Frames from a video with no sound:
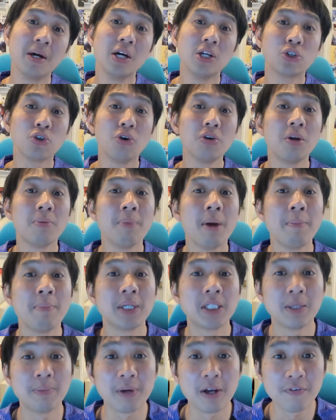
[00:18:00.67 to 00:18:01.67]
join the
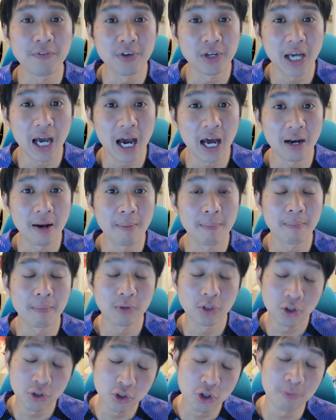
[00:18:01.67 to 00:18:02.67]
membership if you can.
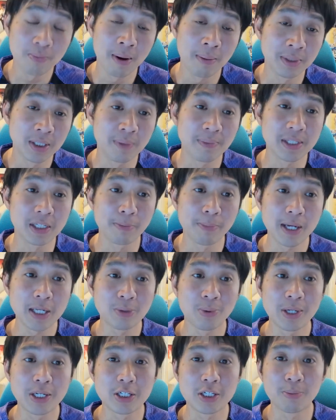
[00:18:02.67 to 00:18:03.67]
YouTube membership is the best
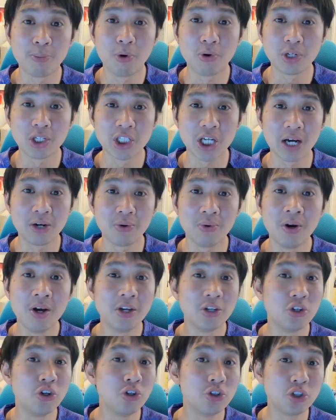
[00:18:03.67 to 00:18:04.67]
way to support the channel.
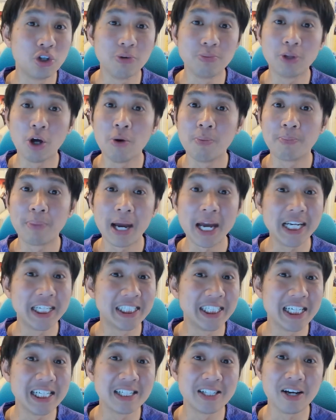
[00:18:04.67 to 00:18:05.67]
YouTube don't pay
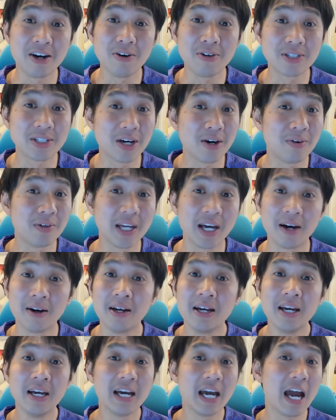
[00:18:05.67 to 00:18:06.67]
shizio, so yeah,
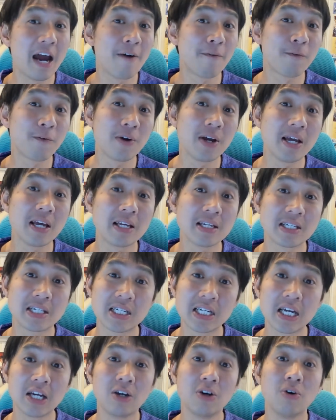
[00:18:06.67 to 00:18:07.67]
every
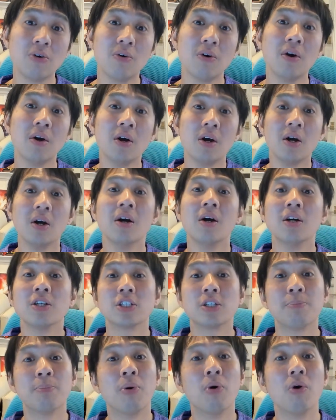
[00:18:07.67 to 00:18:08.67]
single
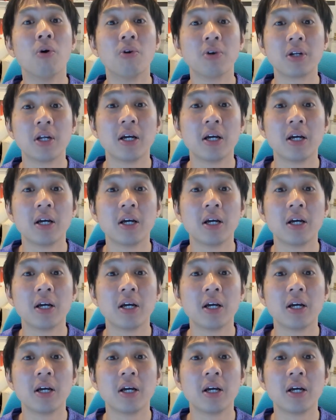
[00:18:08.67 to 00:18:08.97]
support